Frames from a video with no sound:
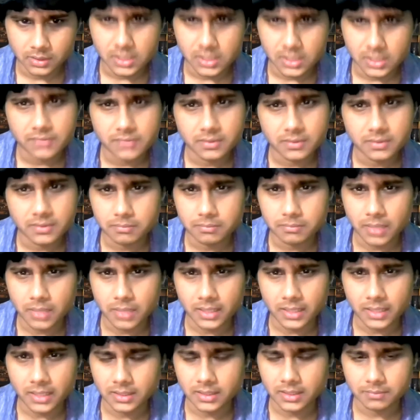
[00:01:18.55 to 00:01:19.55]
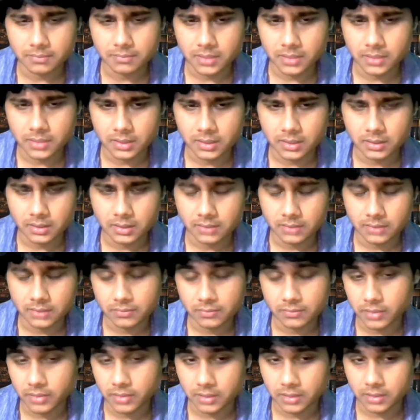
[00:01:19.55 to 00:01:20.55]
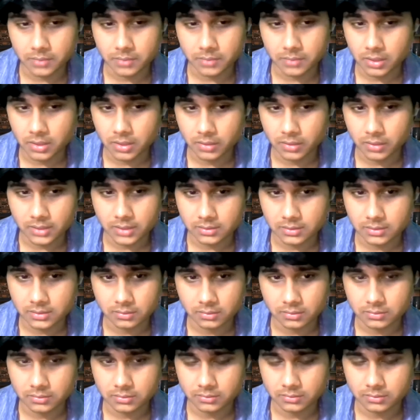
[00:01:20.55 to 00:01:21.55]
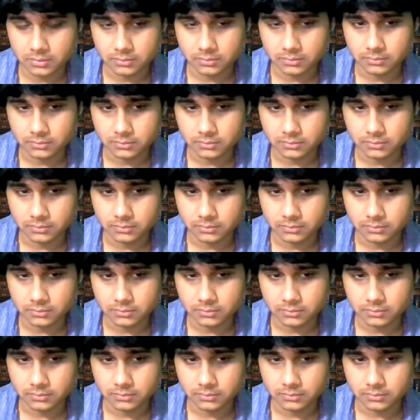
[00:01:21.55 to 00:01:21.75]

Even white can play long castle also.